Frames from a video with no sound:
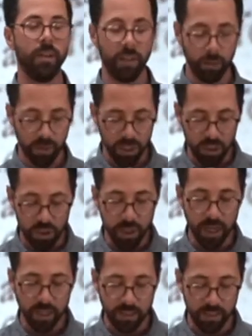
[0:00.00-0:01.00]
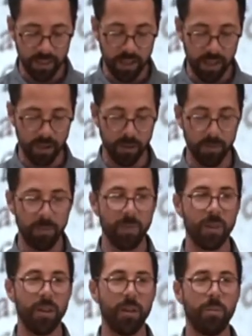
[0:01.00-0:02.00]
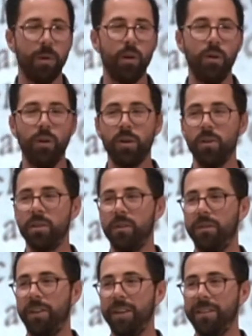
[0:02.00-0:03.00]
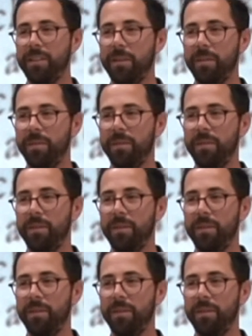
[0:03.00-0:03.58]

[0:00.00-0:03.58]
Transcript: They rejected him. But who goes and finds them?